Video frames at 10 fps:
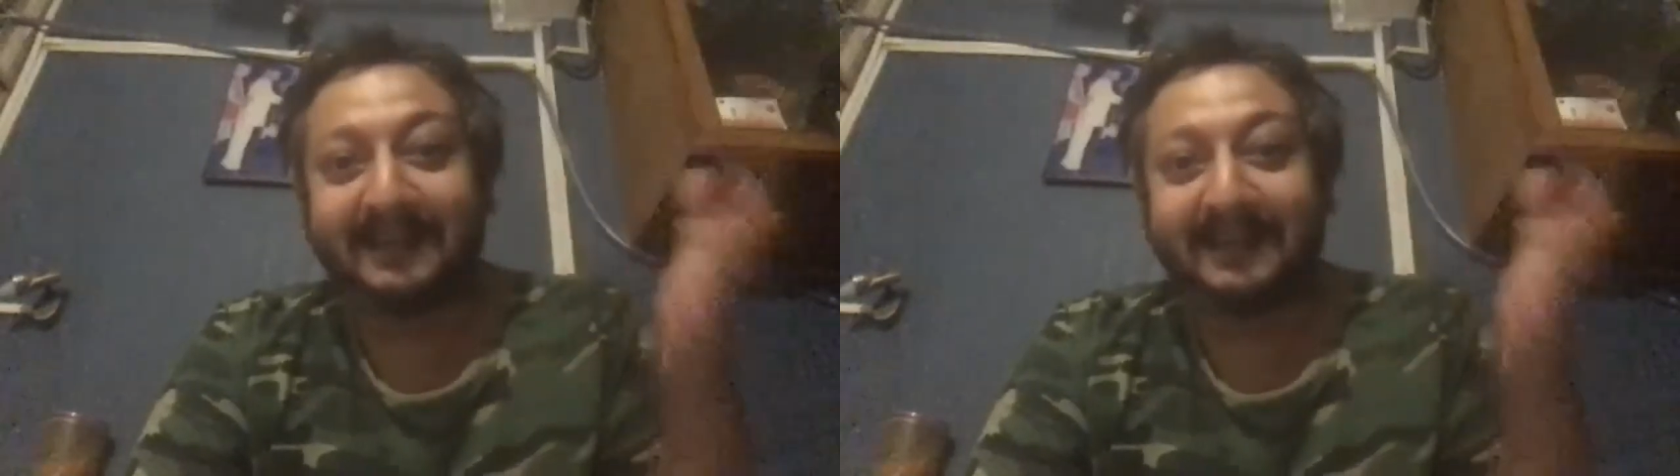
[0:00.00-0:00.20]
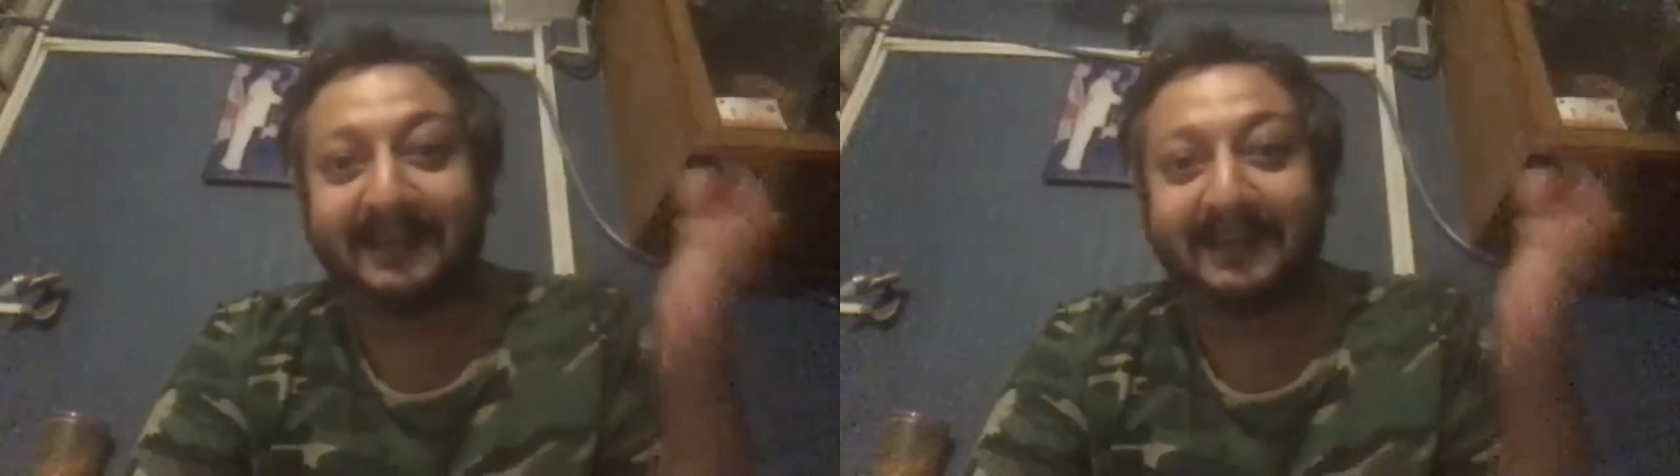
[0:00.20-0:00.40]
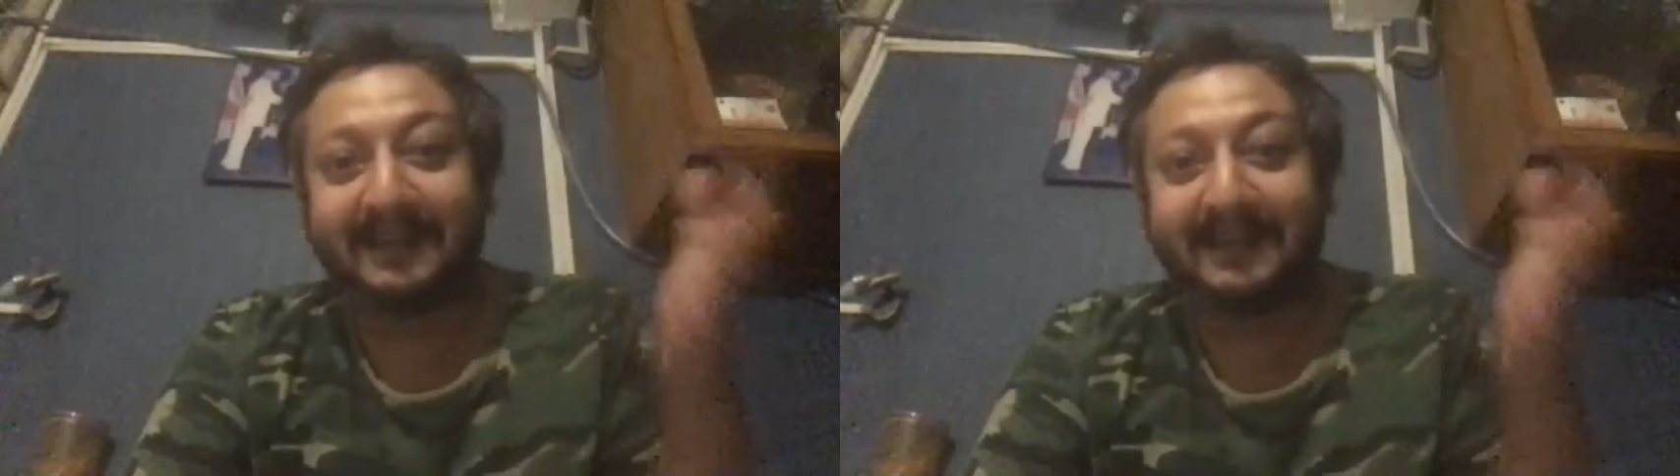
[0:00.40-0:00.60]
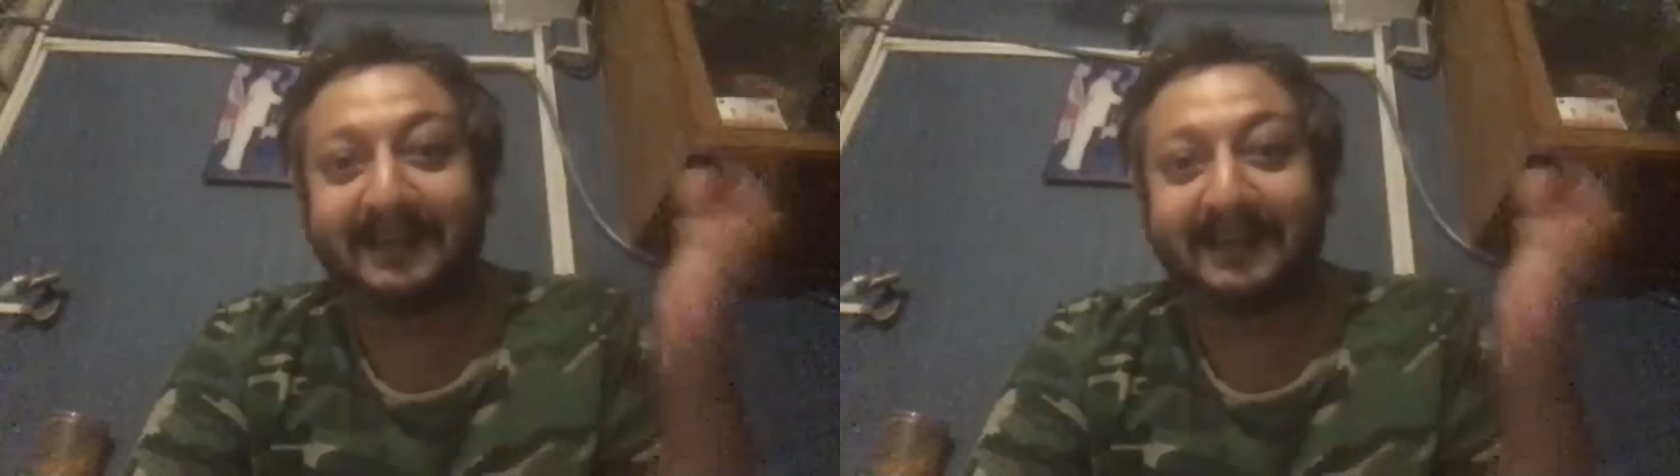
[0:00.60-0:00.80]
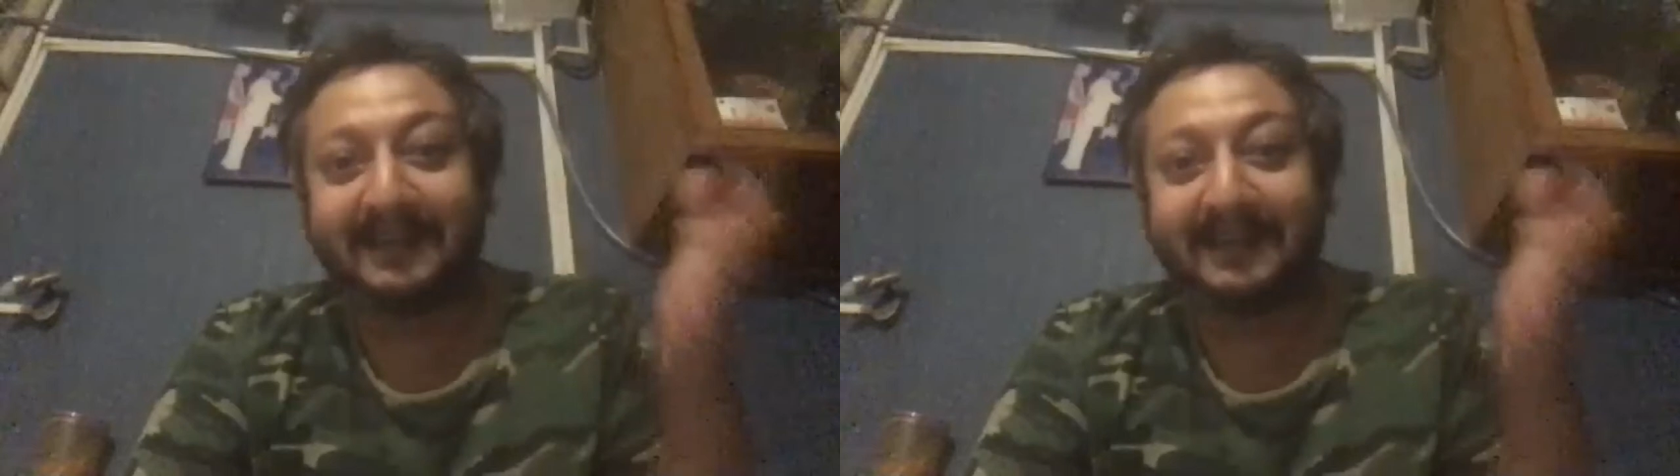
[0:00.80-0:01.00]
actually
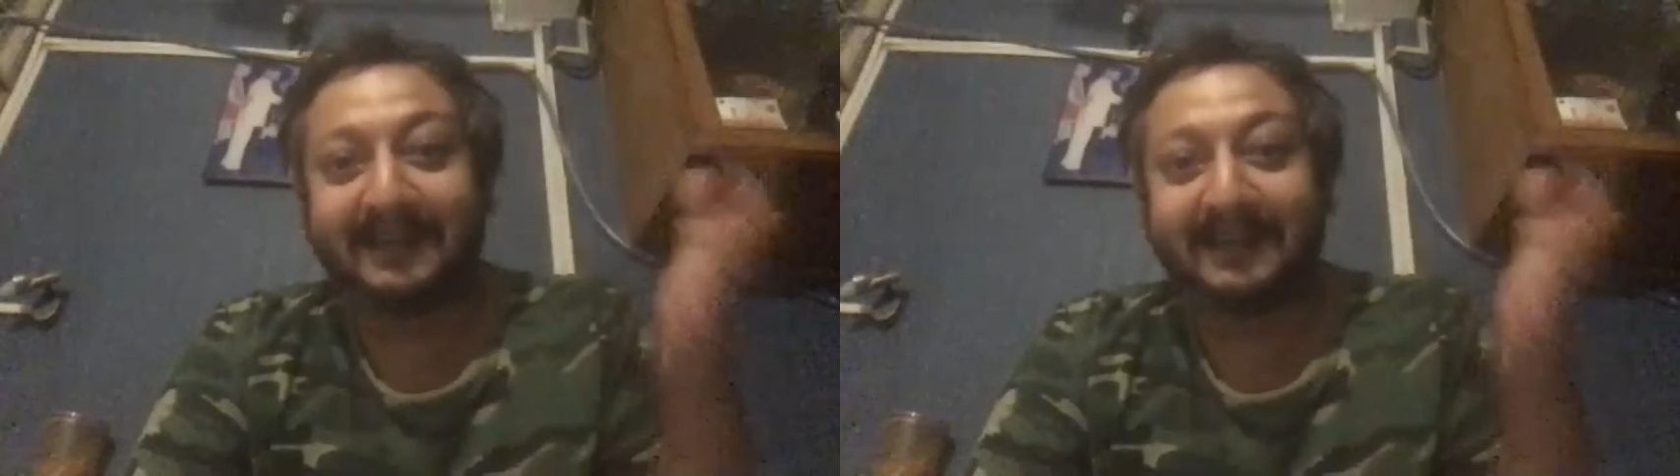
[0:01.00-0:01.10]
enter the